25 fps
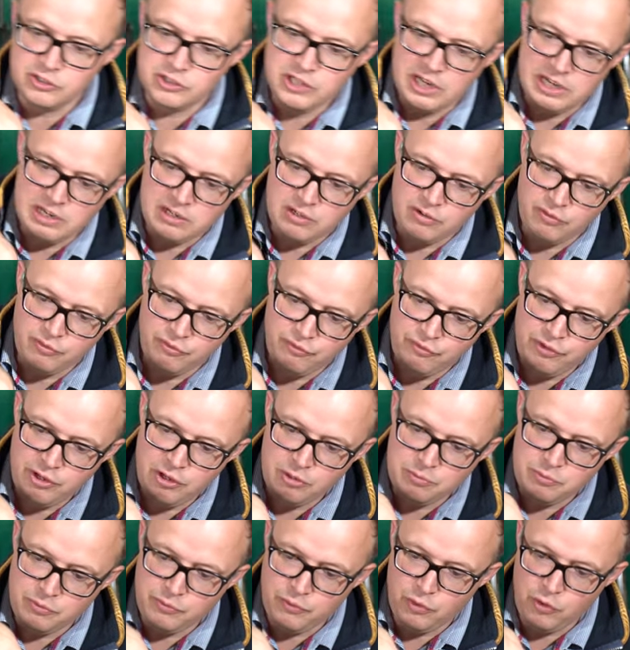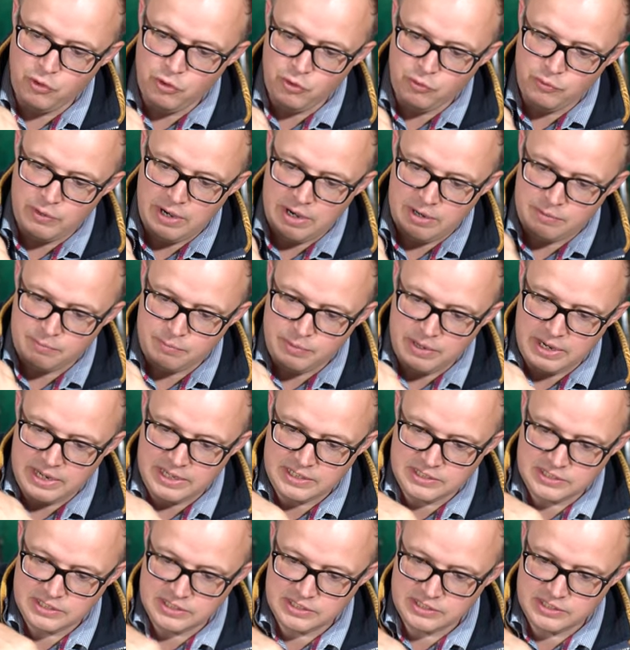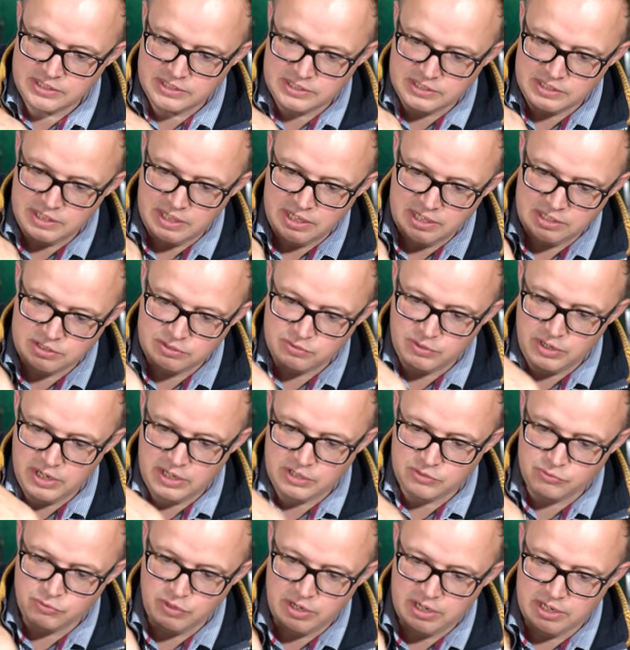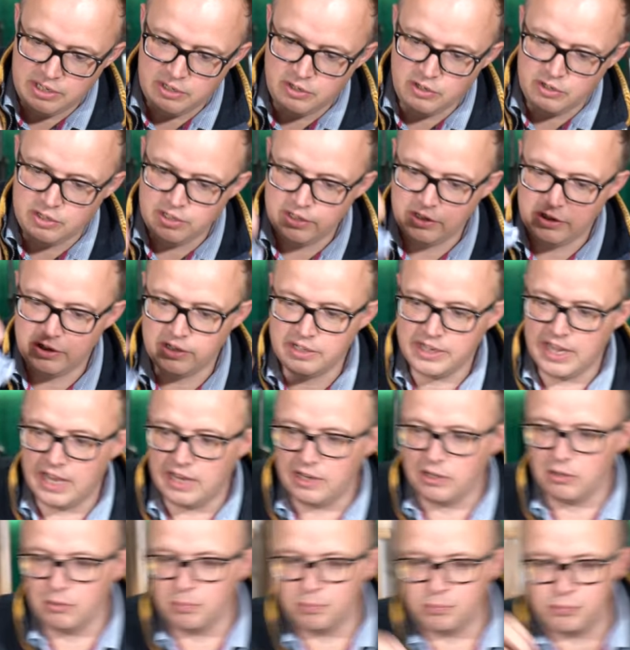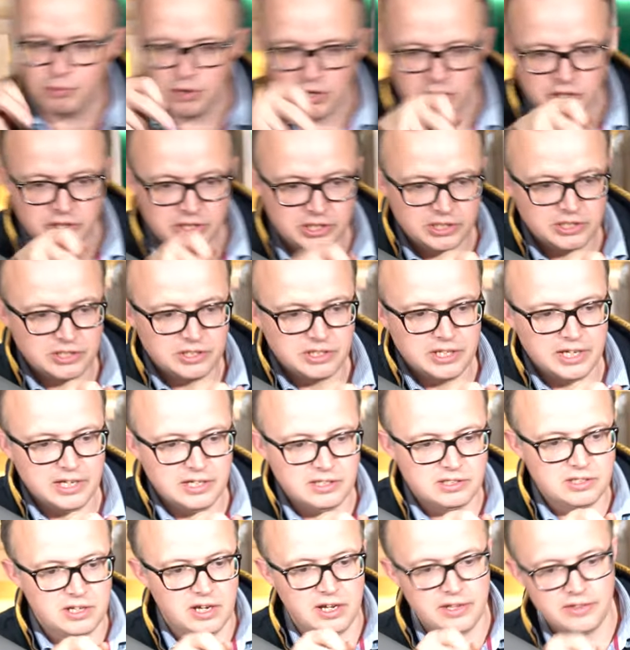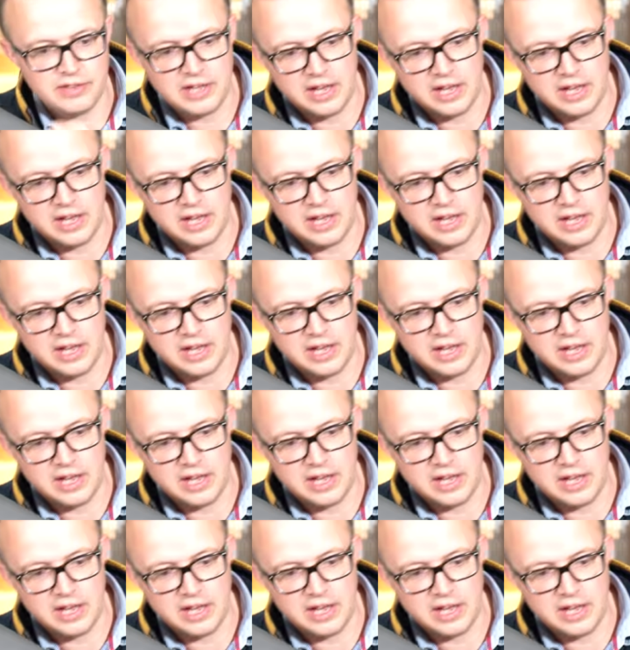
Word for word: gentle film of all round places is, is, is really good. And you can get little brushes and things like